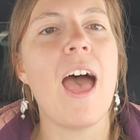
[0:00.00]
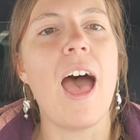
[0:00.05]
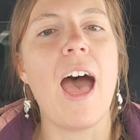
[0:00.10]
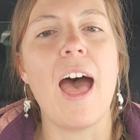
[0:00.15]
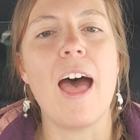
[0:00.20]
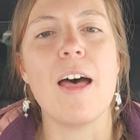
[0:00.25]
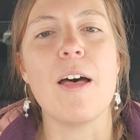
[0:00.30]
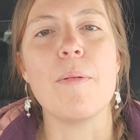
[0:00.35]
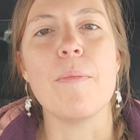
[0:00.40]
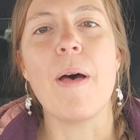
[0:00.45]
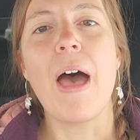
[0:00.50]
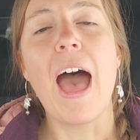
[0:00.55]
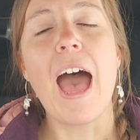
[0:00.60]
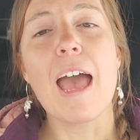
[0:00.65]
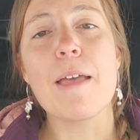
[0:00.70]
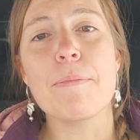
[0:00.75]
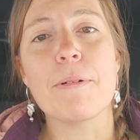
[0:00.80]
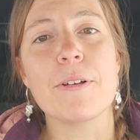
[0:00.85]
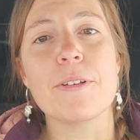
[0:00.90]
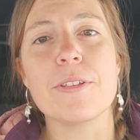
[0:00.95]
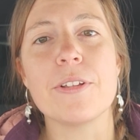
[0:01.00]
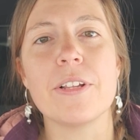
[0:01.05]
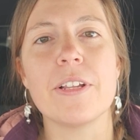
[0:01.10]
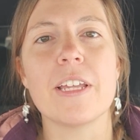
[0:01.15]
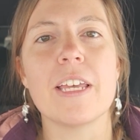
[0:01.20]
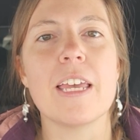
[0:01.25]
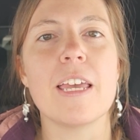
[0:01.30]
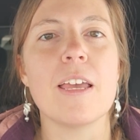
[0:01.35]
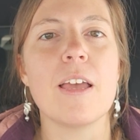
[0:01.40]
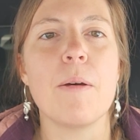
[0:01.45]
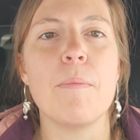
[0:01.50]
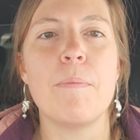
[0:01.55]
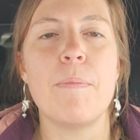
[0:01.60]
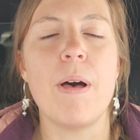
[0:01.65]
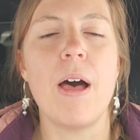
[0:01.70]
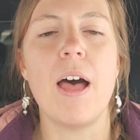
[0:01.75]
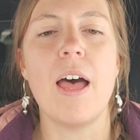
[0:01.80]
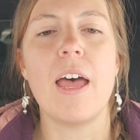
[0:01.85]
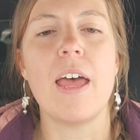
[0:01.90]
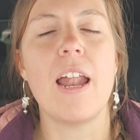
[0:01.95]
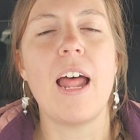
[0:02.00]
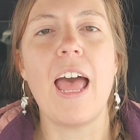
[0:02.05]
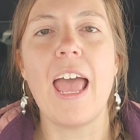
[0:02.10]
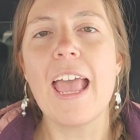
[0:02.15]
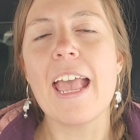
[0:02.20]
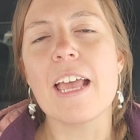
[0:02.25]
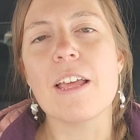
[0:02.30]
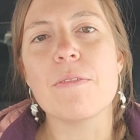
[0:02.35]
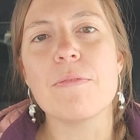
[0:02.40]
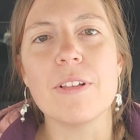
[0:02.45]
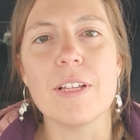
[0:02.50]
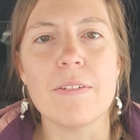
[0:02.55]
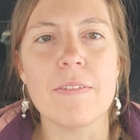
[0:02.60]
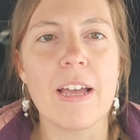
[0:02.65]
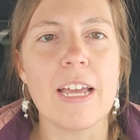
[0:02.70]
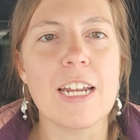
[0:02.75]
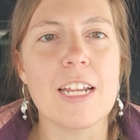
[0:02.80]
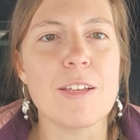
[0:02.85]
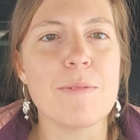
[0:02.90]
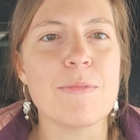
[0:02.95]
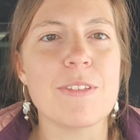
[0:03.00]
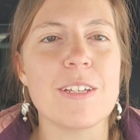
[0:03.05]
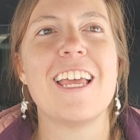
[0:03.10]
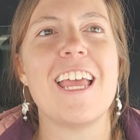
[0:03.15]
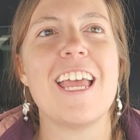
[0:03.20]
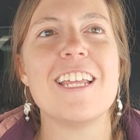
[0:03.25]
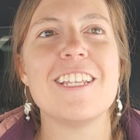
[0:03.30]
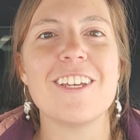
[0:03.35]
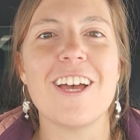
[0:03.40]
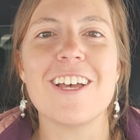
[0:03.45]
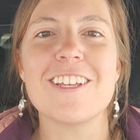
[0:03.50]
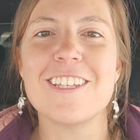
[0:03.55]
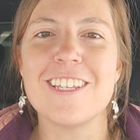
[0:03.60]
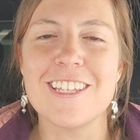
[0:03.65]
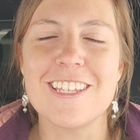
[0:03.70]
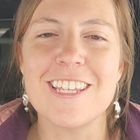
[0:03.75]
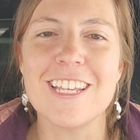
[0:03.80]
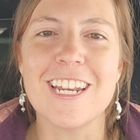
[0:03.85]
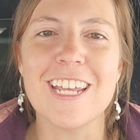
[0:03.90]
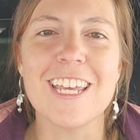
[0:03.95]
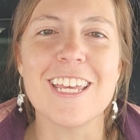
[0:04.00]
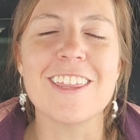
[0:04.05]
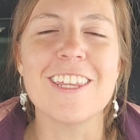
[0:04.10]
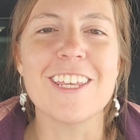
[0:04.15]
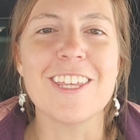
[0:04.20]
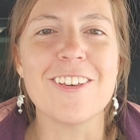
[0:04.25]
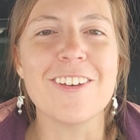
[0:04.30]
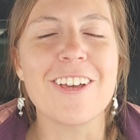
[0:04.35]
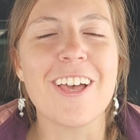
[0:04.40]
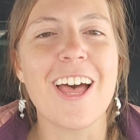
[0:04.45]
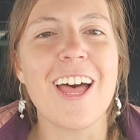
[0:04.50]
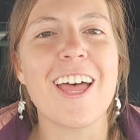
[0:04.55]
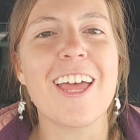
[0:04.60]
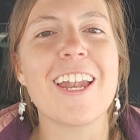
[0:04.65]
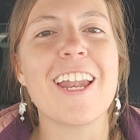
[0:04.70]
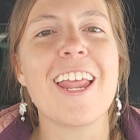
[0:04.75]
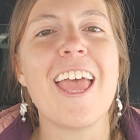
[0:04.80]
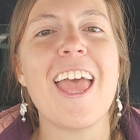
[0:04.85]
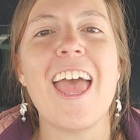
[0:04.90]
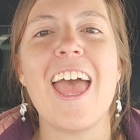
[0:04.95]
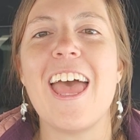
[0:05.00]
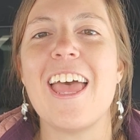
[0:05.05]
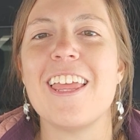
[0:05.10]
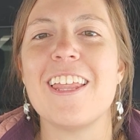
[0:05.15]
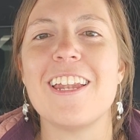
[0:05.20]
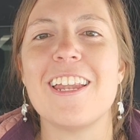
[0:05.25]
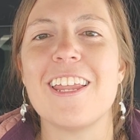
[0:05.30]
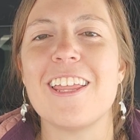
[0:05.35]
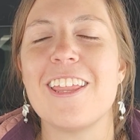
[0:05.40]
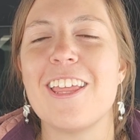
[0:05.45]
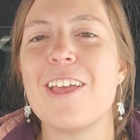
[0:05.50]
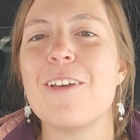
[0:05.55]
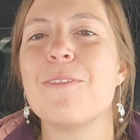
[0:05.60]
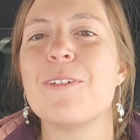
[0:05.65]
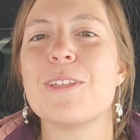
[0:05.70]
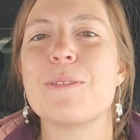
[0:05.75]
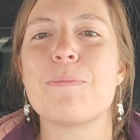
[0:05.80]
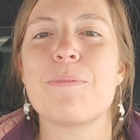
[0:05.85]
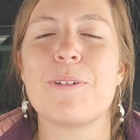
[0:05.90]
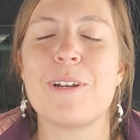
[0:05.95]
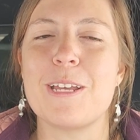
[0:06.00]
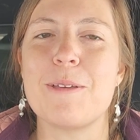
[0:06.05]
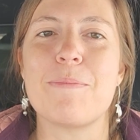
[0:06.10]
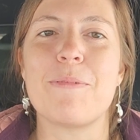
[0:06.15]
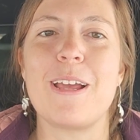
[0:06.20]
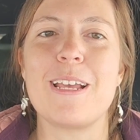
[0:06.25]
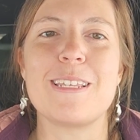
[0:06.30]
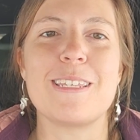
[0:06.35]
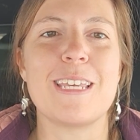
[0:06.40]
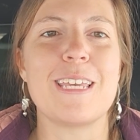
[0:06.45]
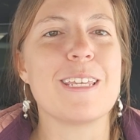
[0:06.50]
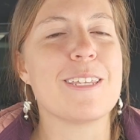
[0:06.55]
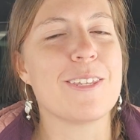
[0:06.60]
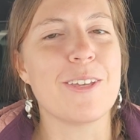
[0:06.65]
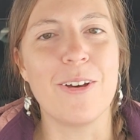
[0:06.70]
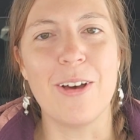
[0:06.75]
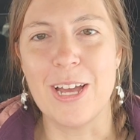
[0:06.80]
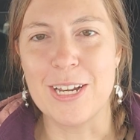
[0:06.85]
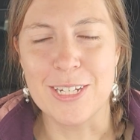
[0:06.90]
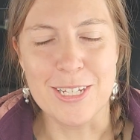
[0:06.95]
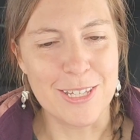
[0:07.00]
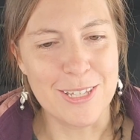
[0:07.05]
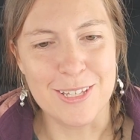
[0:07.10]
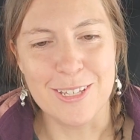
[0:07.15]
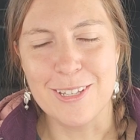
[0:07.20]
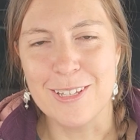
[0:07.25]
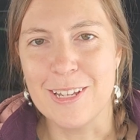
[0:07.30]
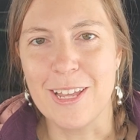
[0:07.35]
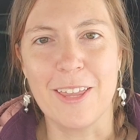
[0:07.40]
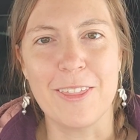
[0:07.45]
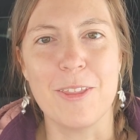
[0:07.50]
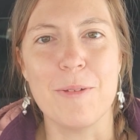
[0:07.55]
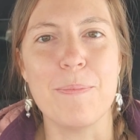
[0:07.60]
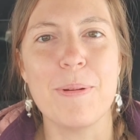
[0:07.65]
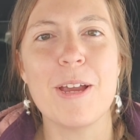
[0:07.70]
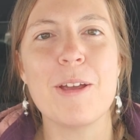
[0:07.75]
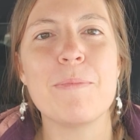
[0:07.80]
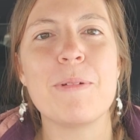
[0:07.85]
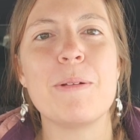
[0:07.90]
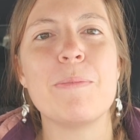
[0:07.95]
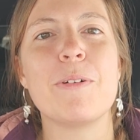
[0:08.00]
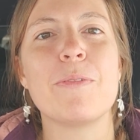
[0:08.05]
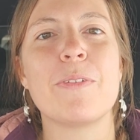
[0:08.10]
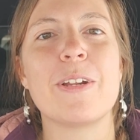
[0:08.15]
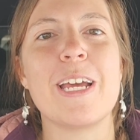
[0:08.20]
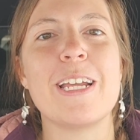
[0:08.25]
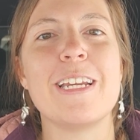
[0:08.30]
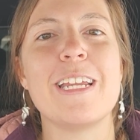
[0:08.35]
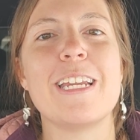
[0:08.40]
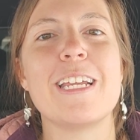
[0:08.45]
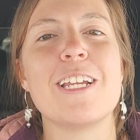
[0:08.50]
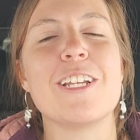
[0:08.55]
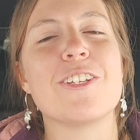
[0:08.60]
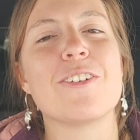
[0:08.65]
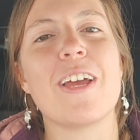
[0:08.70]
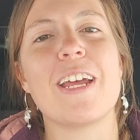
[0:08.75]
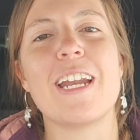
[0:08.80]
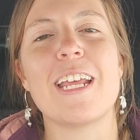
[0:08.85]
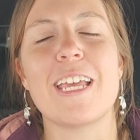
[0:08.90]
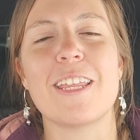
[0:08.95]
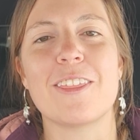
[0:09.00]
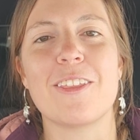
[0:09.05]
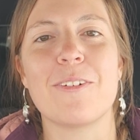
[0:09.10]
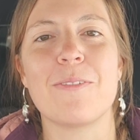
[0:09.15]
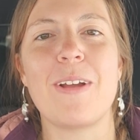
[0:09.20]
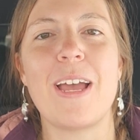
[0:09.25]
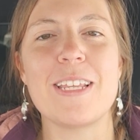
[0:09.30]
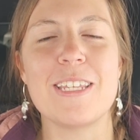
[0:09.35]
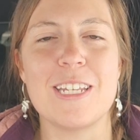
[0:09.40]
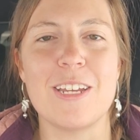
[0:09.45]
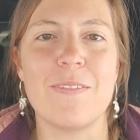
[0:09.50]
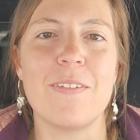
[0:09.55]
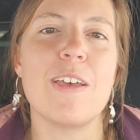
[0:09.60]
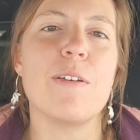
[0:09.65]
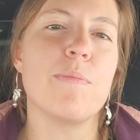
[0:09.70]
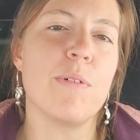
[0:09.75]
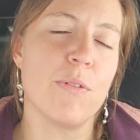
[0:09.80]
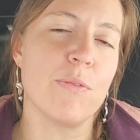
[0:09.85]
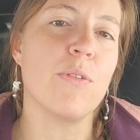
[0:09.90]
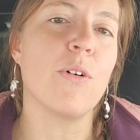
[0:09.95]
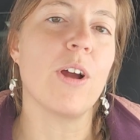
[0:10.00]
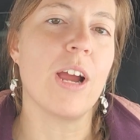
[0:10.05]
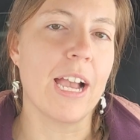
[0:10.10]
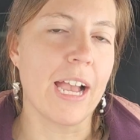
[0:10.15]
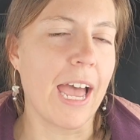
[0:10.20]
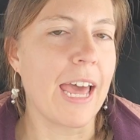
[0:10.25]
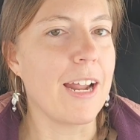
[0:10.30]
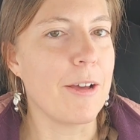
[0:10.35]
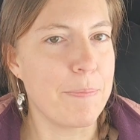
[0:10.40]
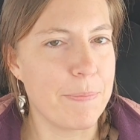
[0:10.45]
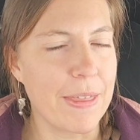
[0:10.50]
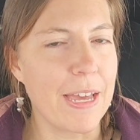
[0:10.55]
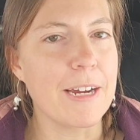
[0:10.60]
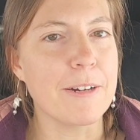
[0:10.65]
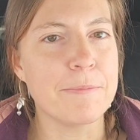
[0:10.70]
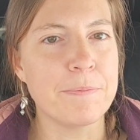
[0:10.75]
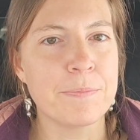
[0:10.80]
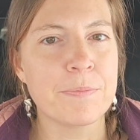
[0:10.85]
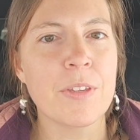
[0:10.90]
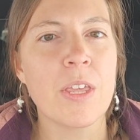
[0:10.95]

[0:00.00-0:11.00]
I personally bought a handful of items in Dawson City in the Yukon, and it was pretty pricey. So I just got the bare minimum of what I needed, tried to get the rest of it before I got up there.